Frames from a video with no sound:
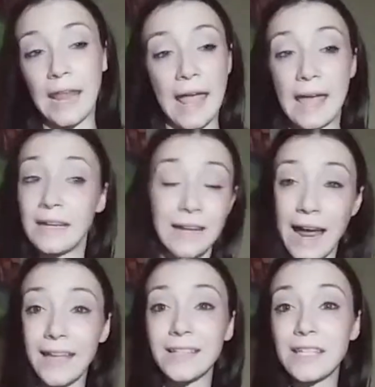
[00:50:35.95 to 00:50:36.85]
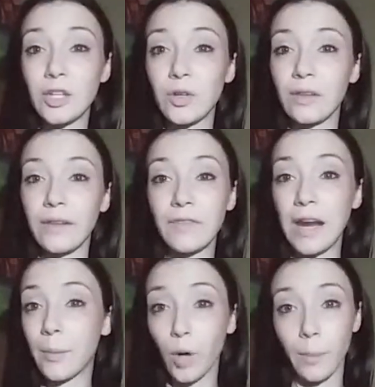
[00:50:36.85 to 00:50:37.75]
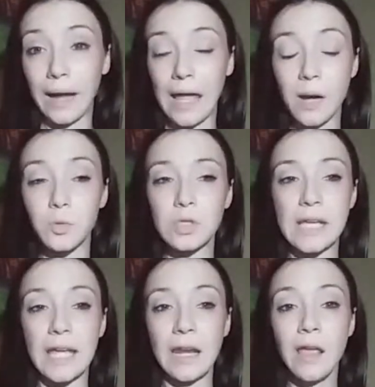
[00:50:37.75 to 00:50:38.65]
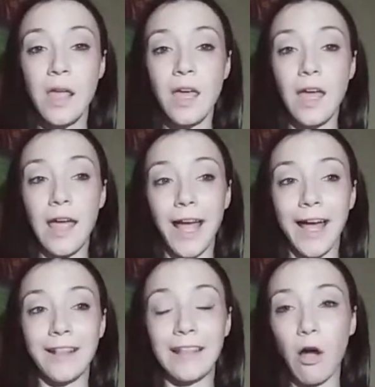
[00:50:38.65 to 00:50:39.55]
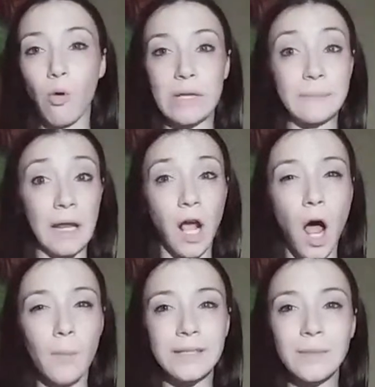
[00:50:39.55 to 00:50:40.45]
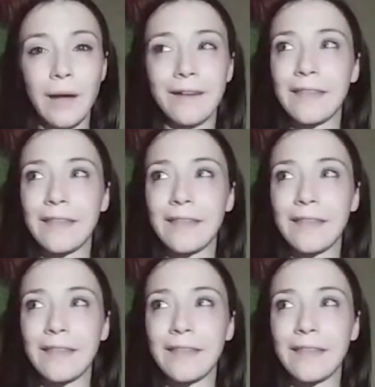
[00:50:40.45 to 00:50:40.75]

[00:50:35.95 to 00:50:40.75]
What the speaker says: And I continued to live there, brought my animals in, and they always make comments about it.